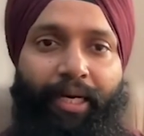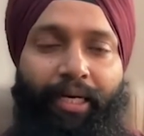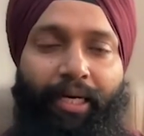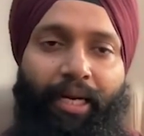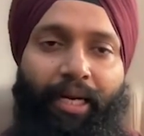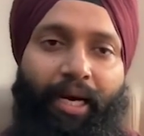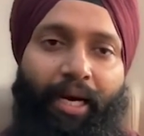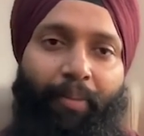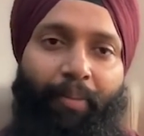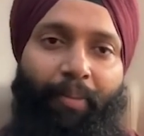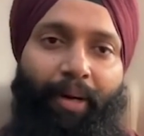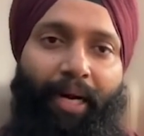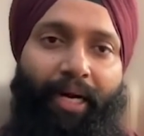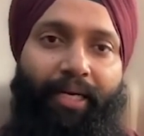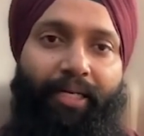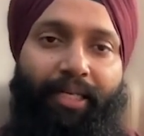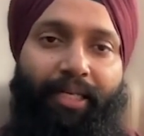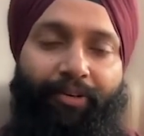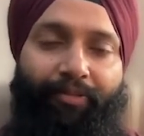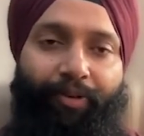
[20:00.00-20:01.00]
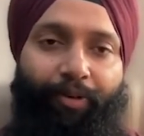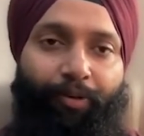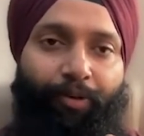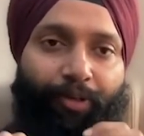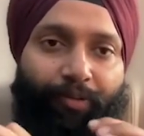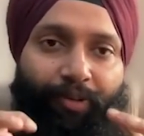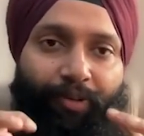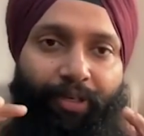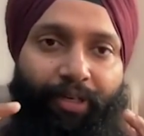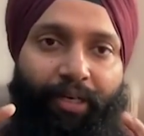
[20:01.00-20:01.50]
our mind that we don't
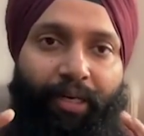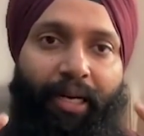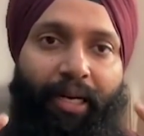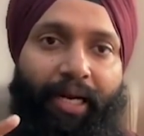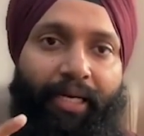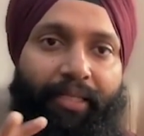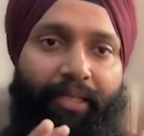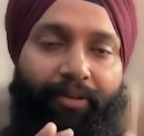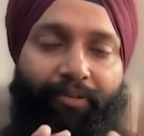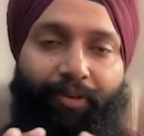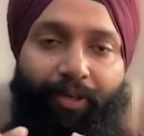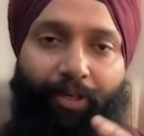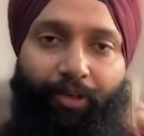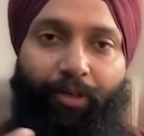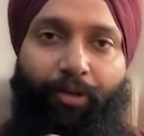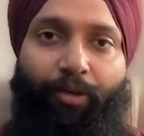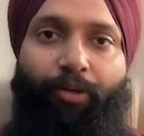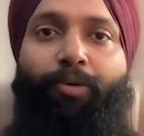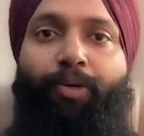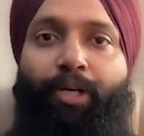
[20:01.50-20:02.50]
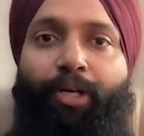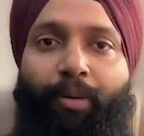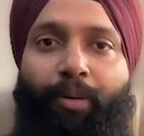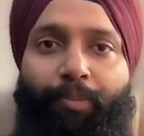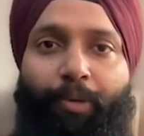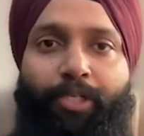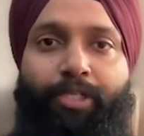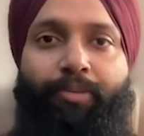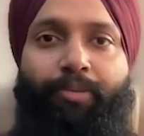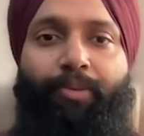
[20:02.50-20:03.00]
even realize that we are concluding a
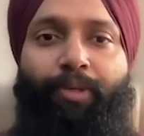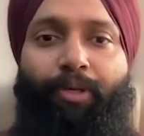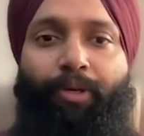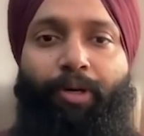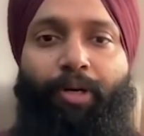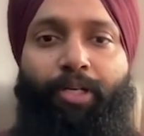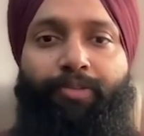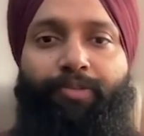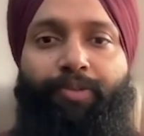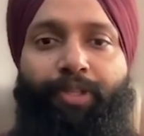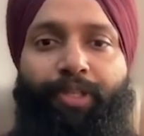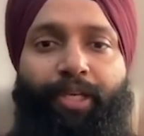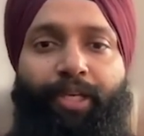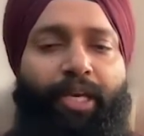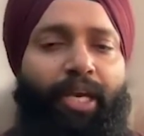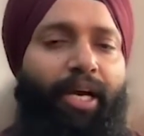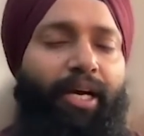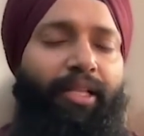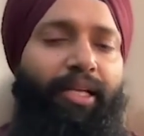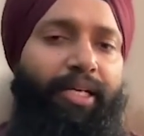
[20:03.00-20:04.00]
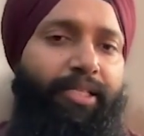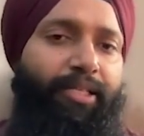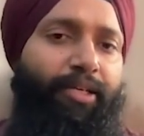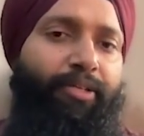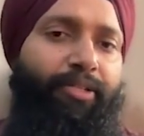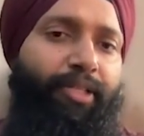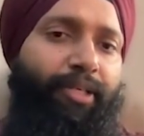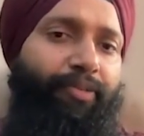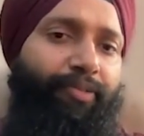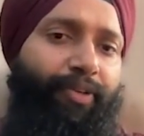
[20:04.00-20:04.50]
possible cause. We think, yeah, that's how
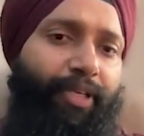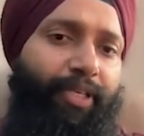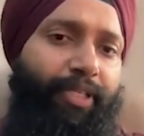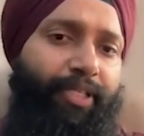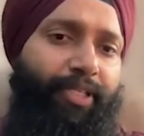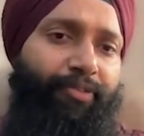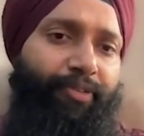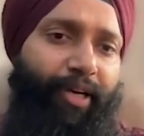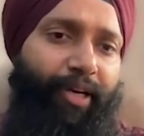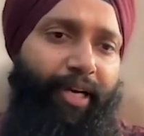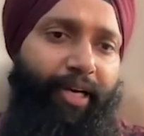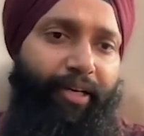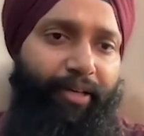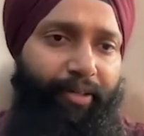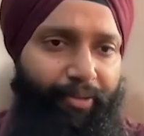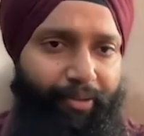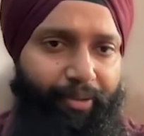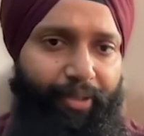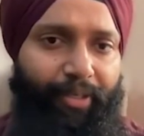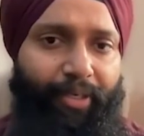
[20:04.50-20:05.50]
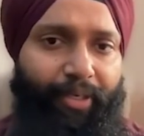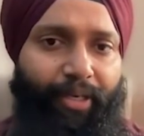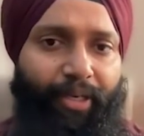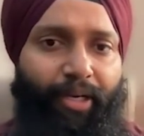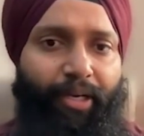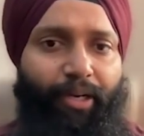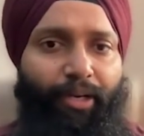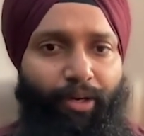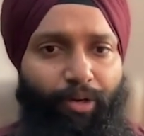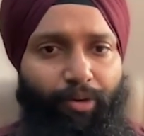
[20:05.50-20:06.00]
safety is defined.
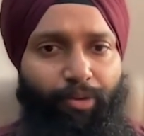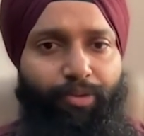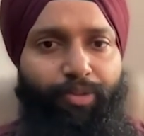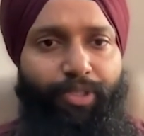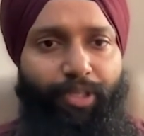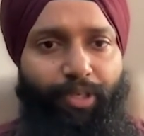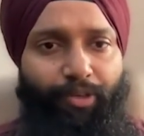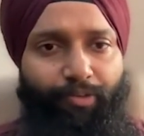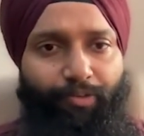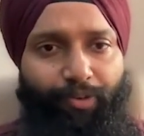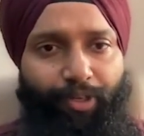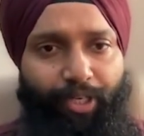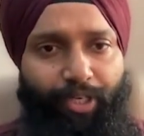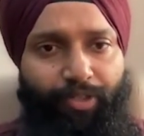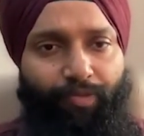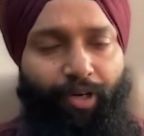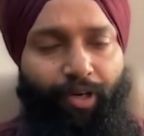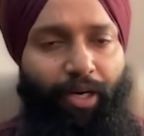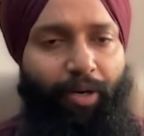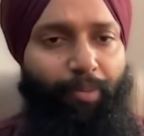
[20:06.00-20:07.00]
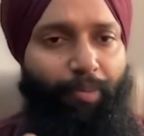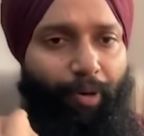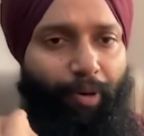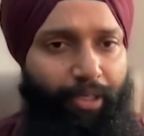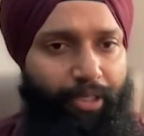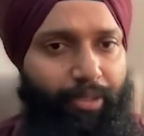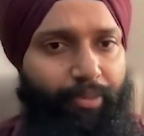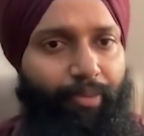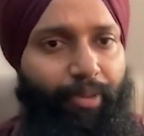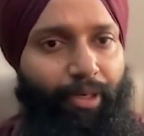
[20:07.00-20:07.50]
No, safety is one
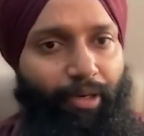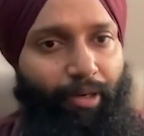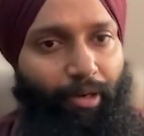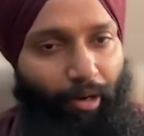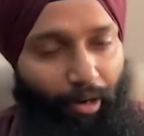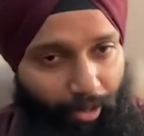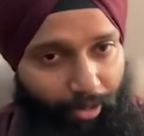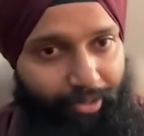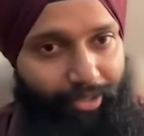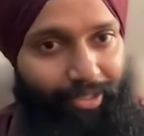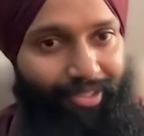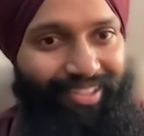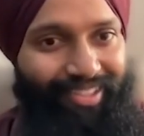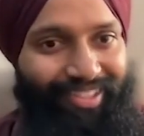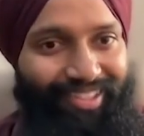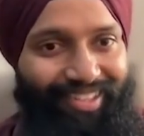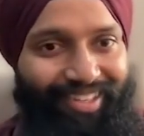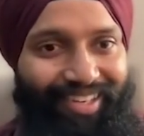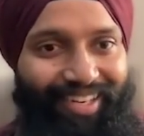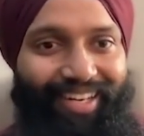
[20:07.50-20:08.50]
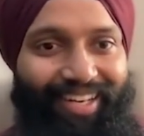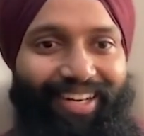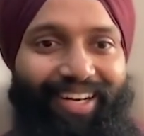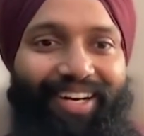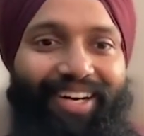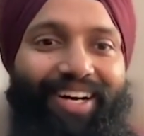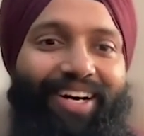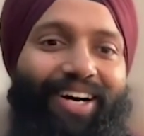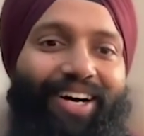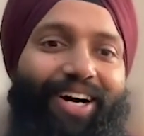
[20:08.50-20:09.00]
possible cause
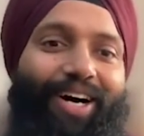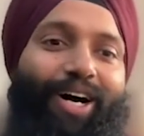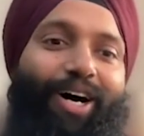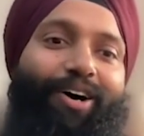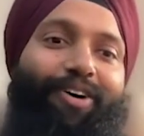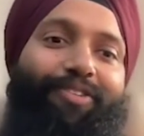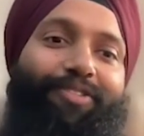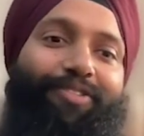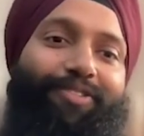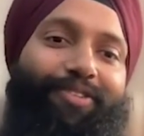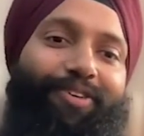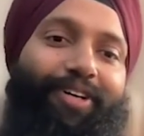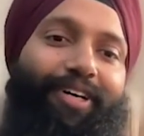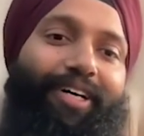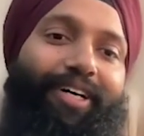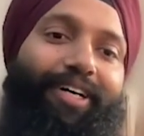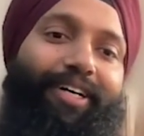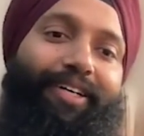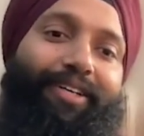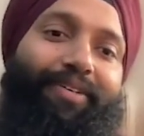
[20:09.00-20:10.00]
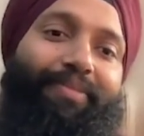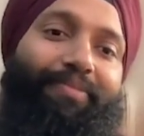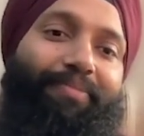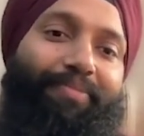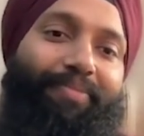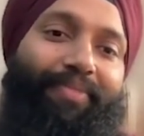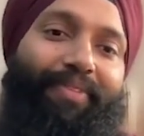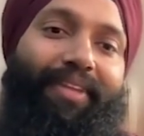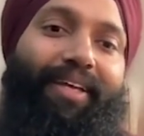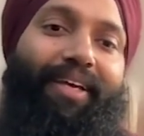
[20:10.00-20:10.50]
of
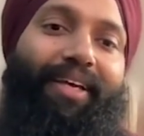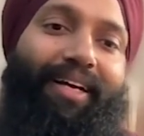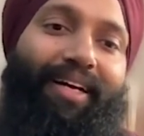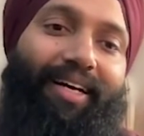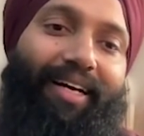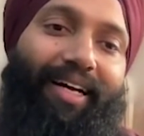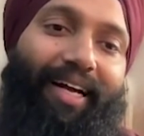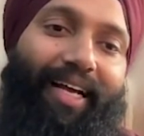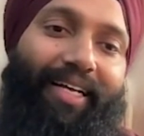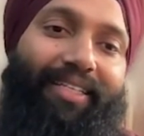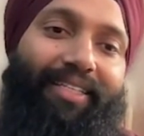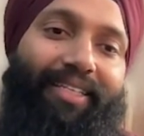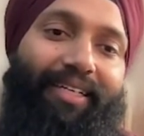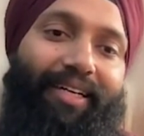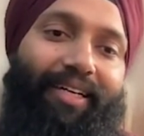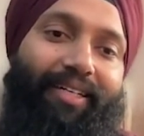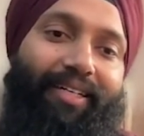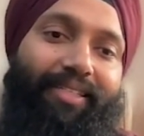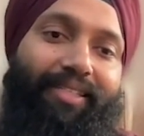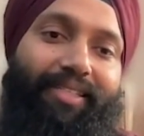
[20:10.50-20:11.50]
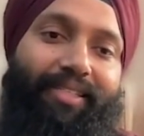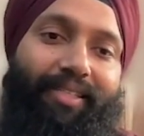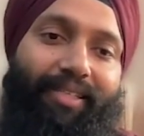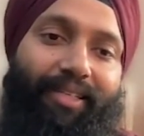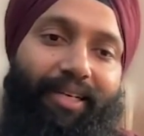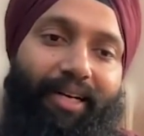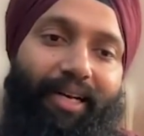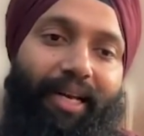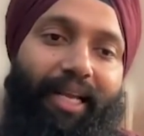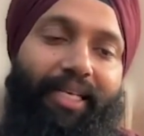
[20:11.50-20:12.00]
accidents
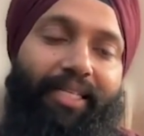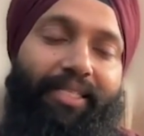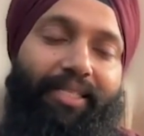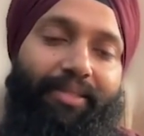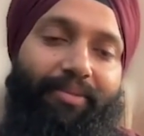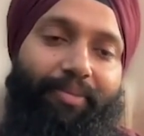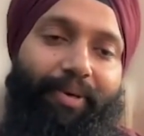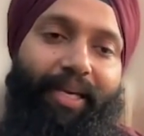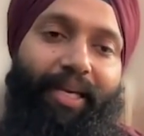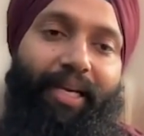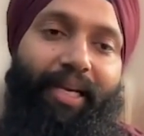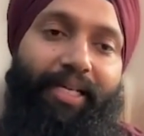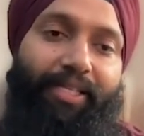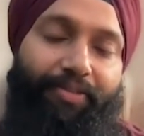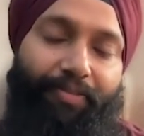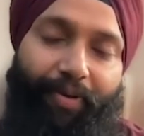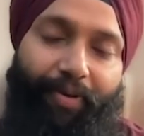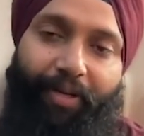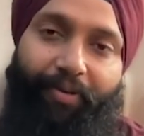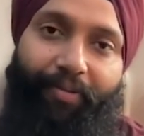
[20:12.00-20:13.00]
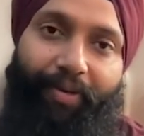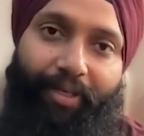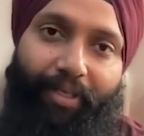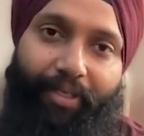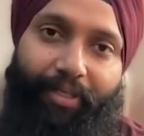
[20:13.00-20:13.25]
being less frequent.